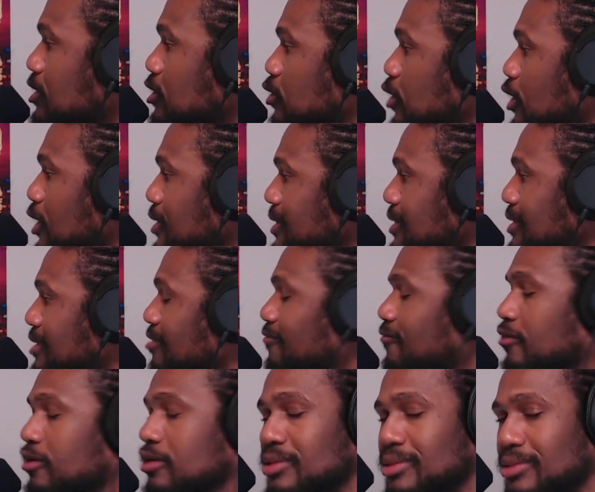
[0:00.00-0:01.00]
13,
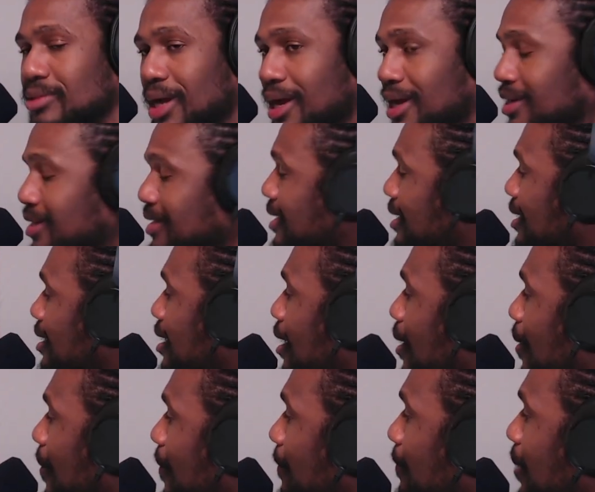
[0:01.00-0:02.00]
verse 9,
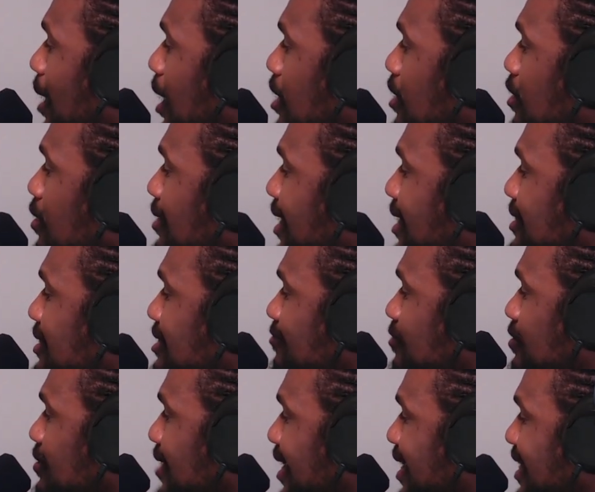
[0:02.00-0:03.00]
Matthew 19,
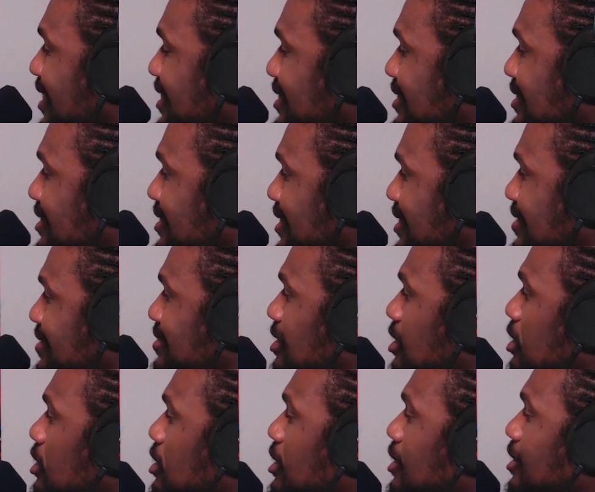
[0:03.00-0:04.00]
verse 18 says,
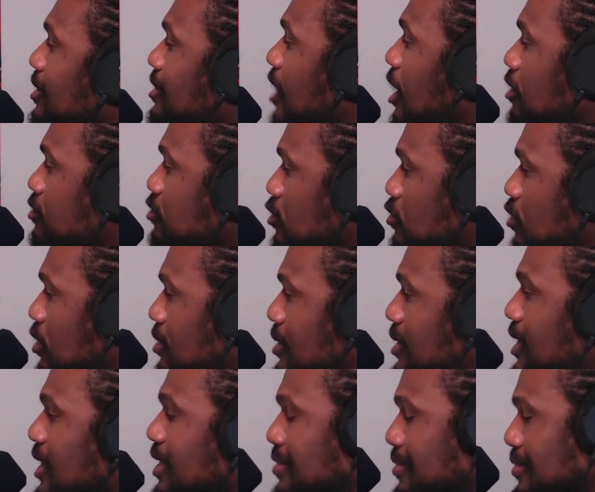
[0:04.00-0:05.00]
Thou shalt not
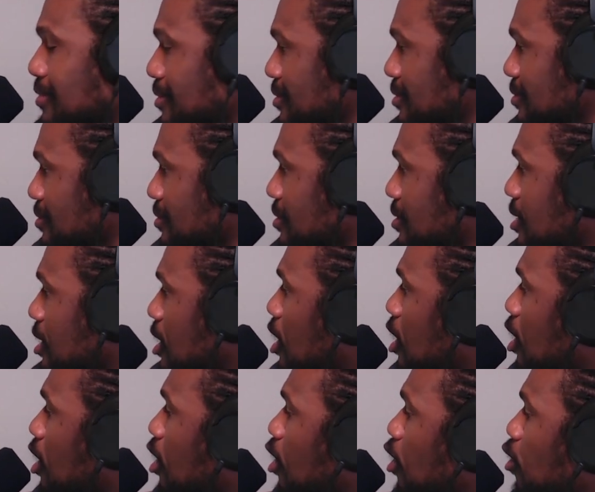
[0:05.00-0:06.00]
kill.
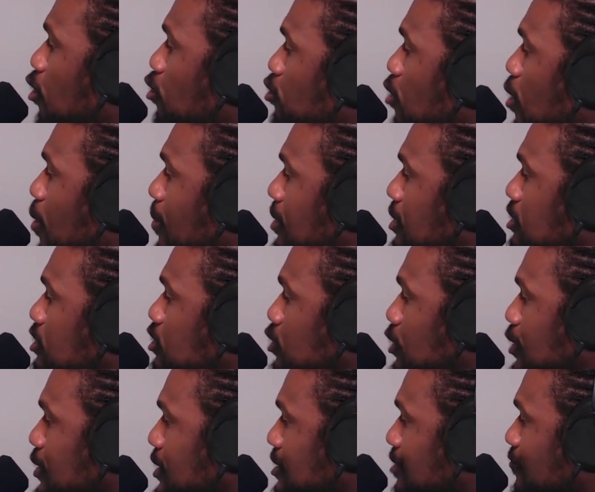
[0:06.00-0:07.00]
Romans
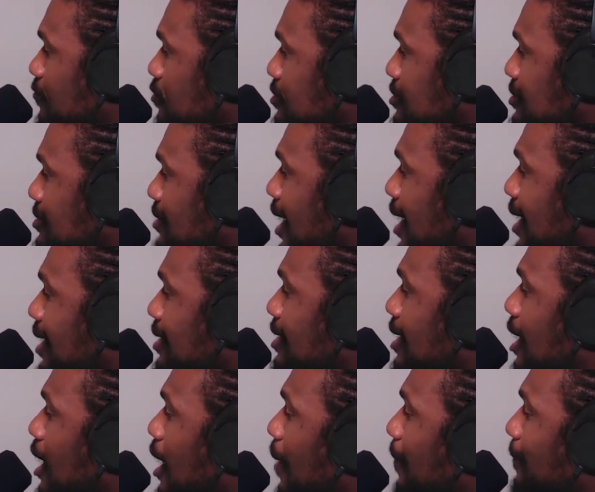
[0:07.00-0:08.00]
13, verse 9,
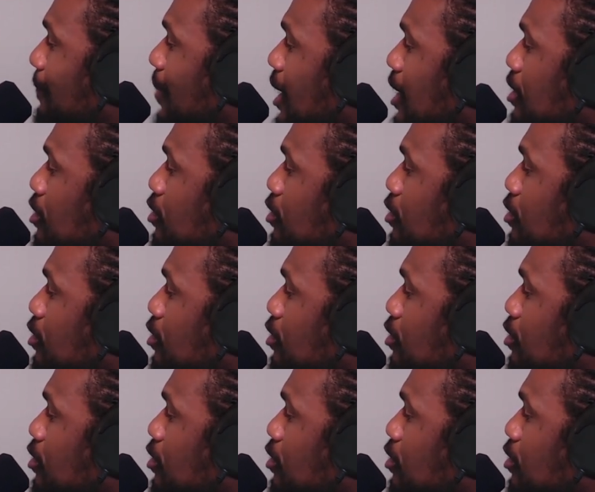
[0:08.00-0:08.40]
Matthew